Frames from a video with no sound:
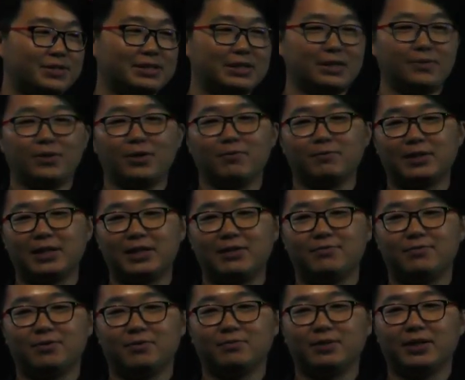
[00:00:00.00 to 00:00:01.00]
that we obtain
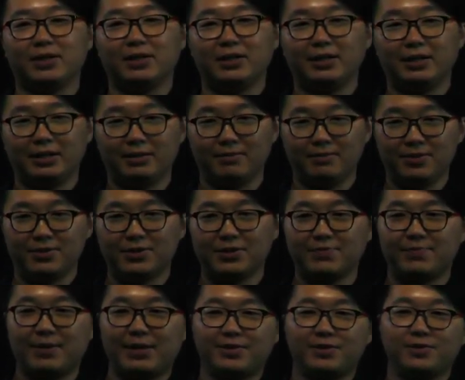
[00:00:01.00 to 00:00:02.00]
from the emission
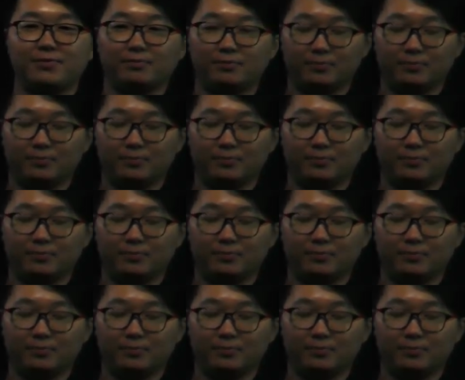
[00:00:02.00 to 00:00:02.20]
spectrum.